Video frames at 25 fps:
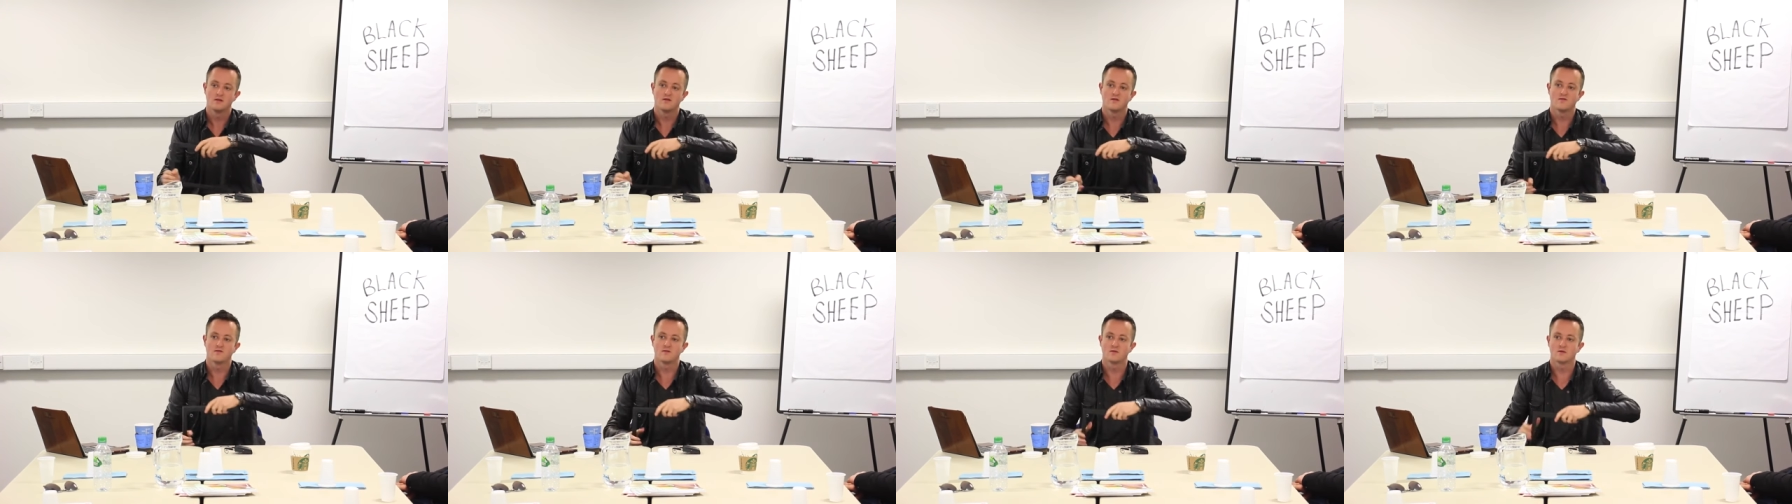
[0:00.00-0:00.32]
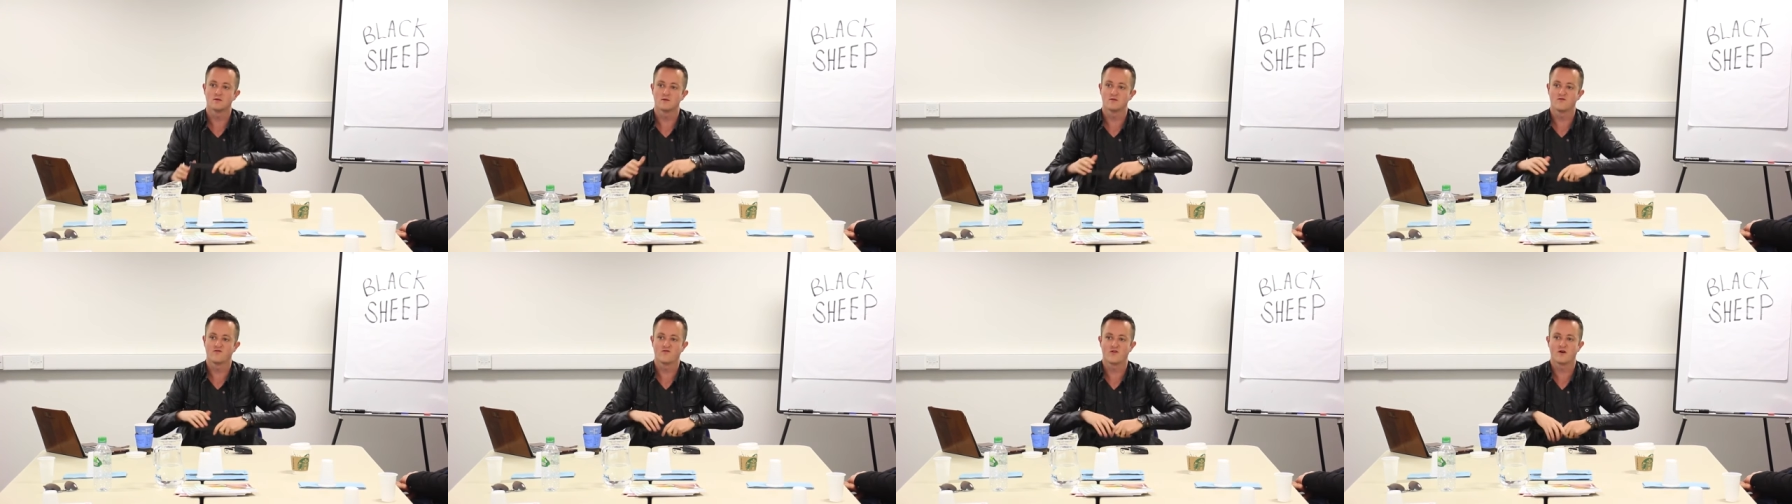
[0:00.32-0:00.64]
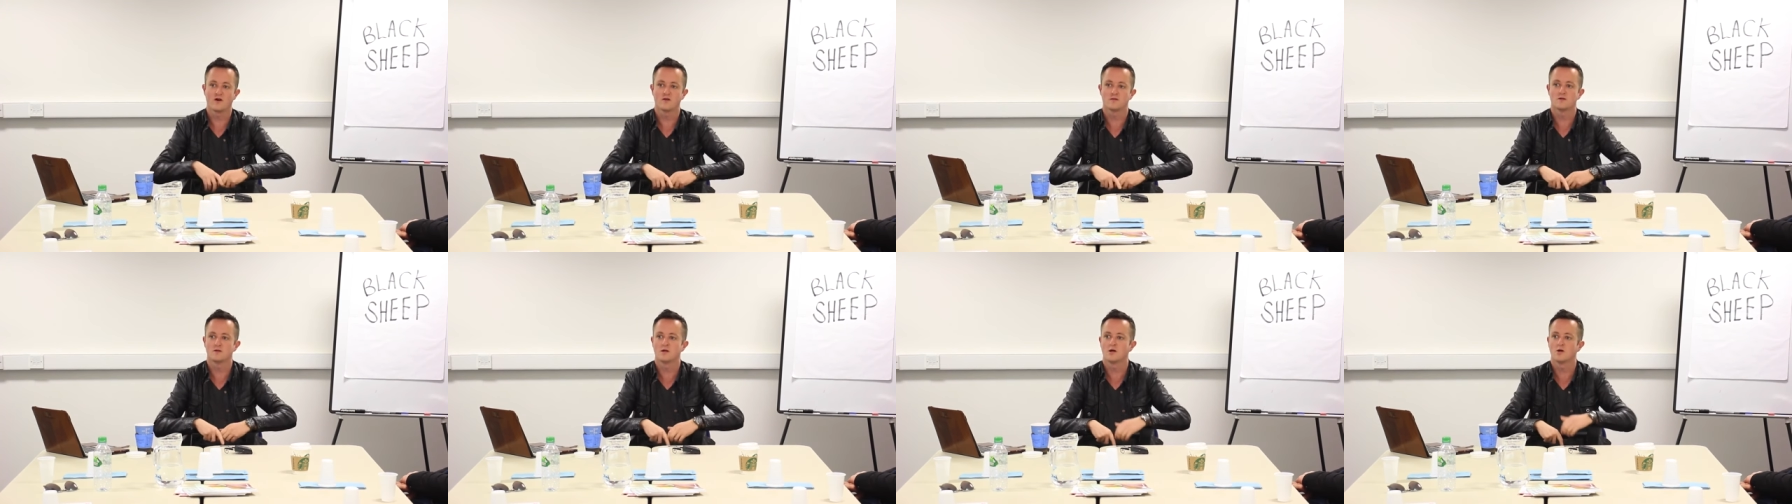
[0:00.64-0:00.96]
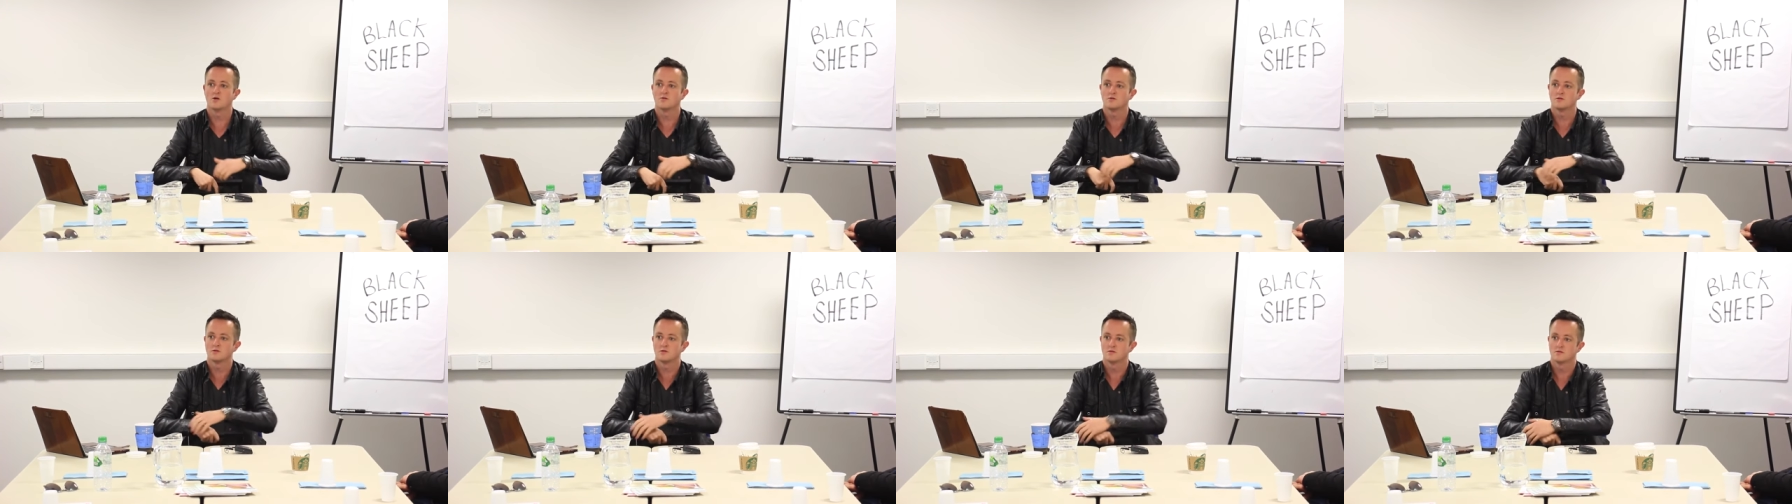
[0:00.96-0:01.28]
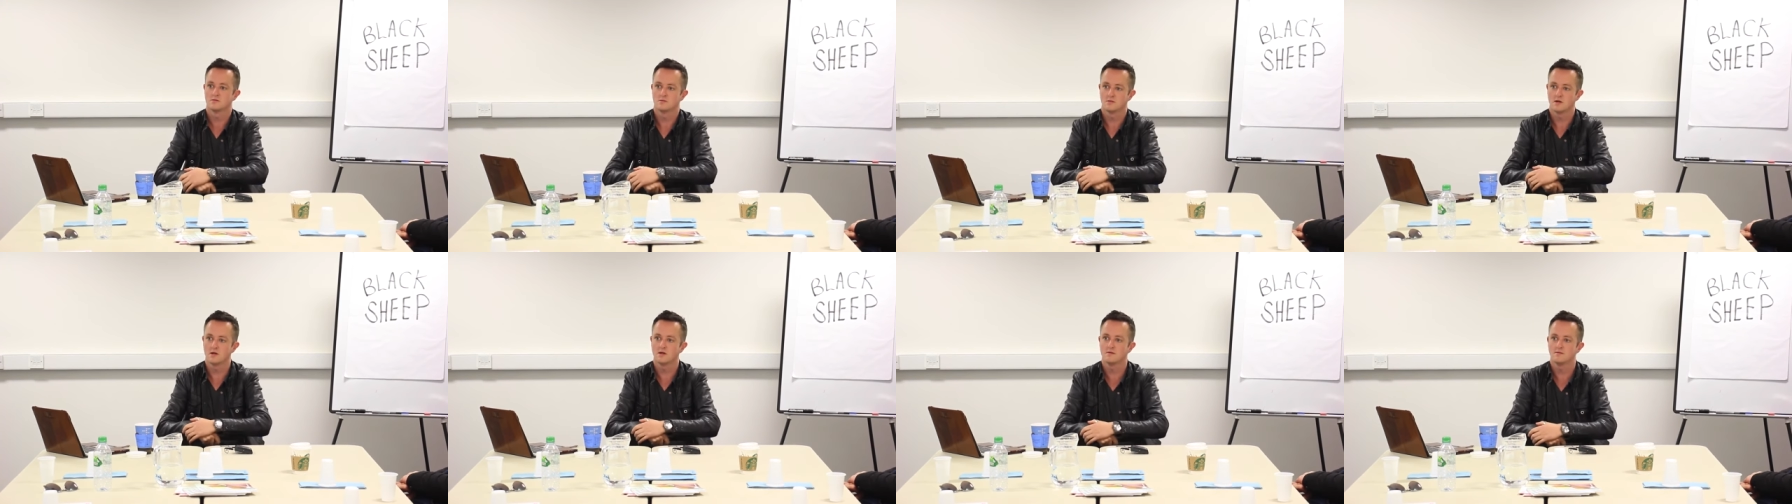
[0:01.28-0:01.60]
The, the, the father knows,
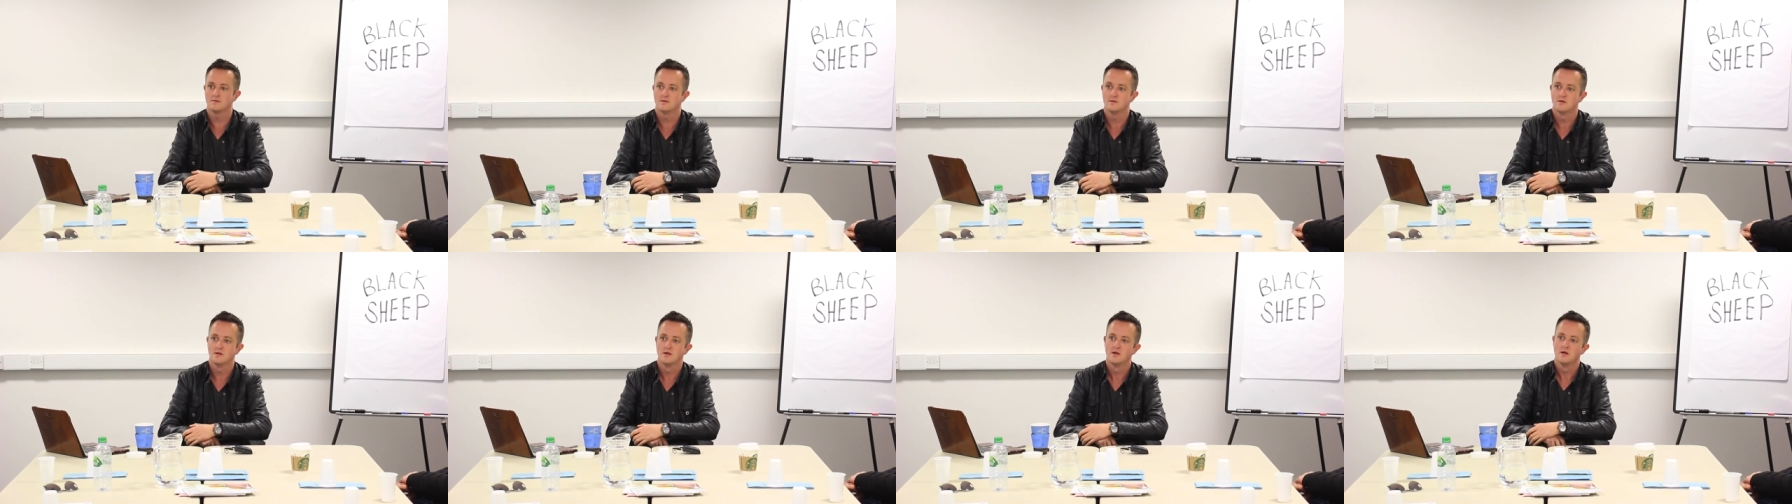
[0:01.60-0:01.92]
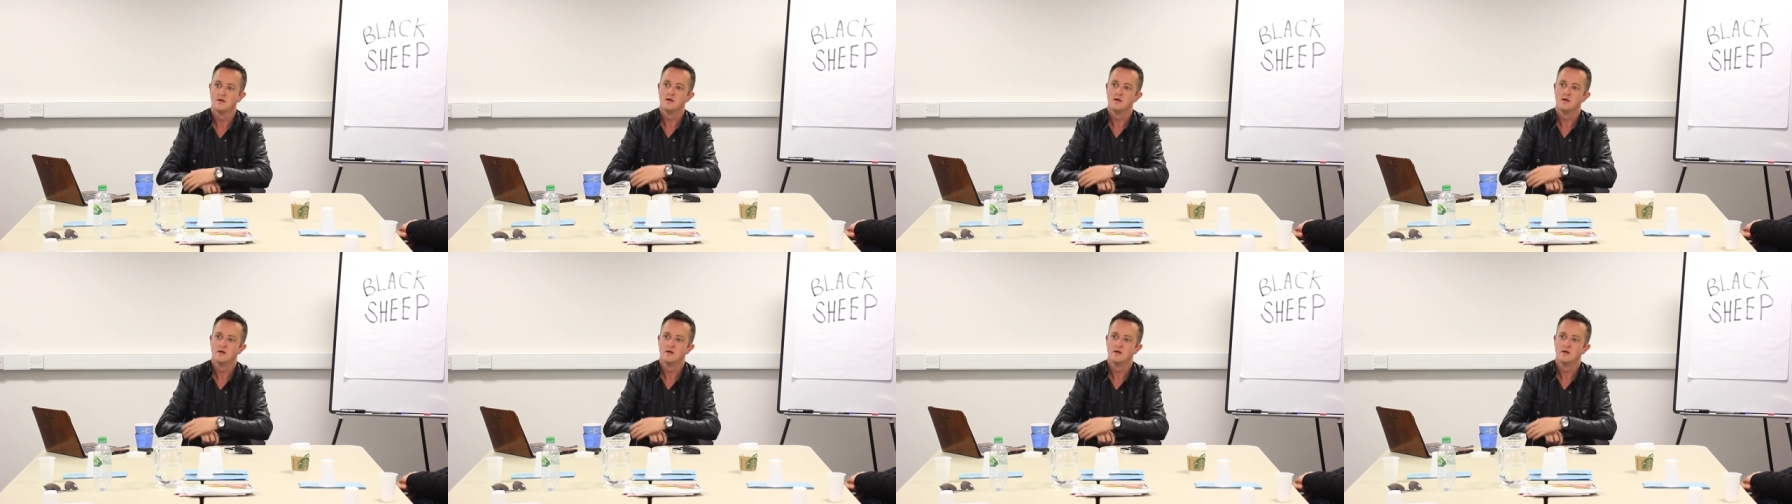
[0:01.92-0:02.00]
right?